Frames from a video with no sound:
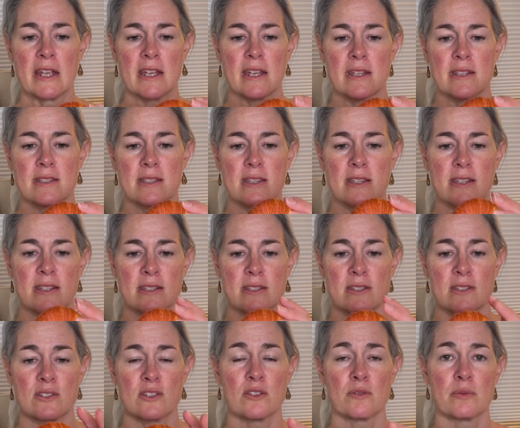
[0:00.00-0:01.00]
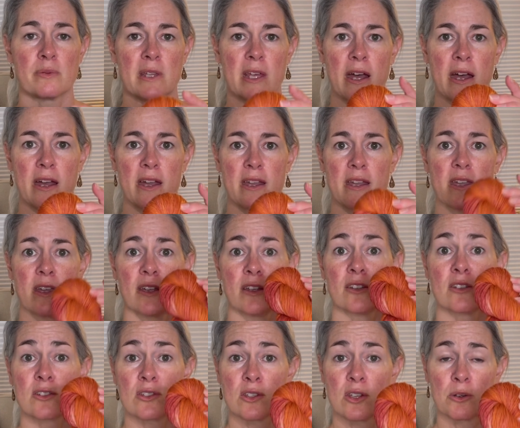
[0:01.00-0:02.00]
is this 2-ply
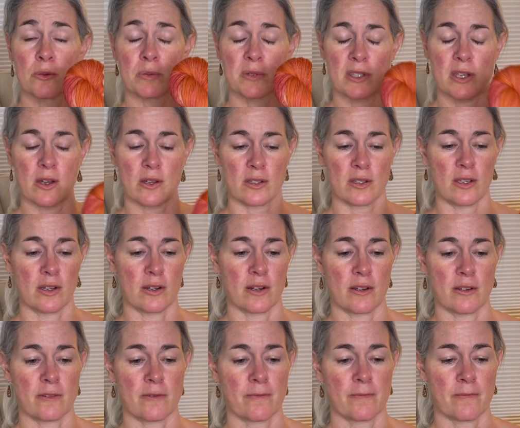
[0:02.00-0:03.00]
slope sock yarn.